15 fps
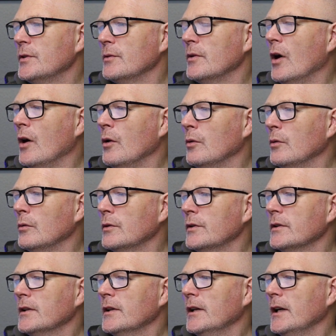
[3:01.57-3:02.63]
gold,
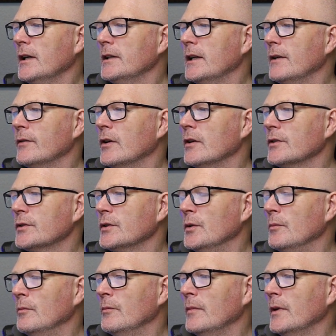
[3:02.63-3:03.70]
and then I've got
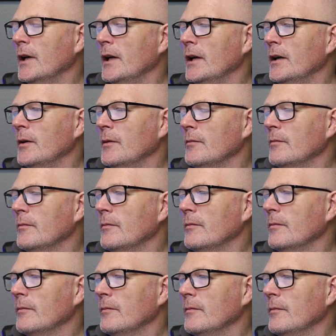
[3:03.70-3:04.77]
some
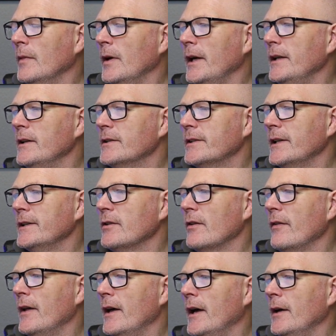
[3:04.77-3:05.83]
indices
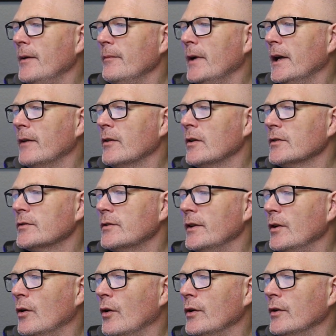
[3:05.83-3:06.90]
on there, and I've got
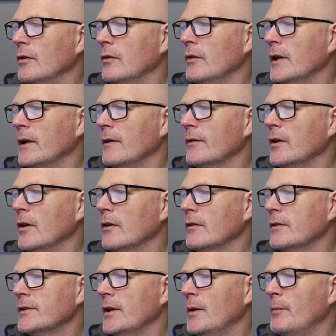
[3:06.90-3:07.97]
the oil, and I've got
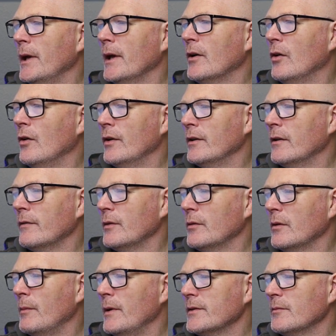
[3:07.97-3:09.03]
Bitcoin, a few
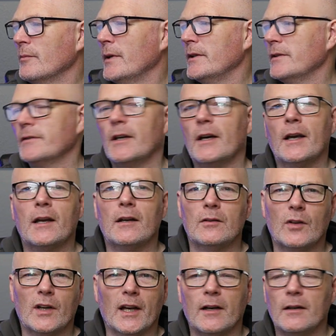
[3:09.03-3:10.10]
other bits and pieces that I kind of
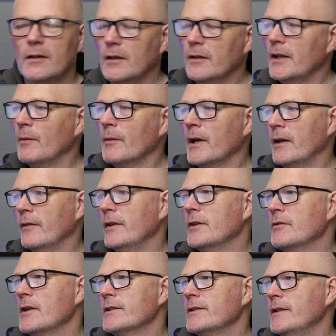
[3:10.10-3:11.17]
look at, that I'm kind of
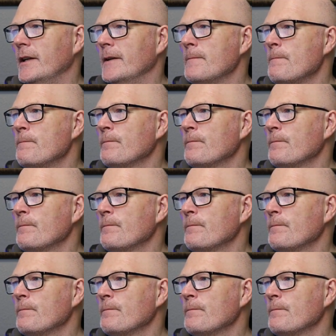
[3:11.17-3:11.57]
interested in.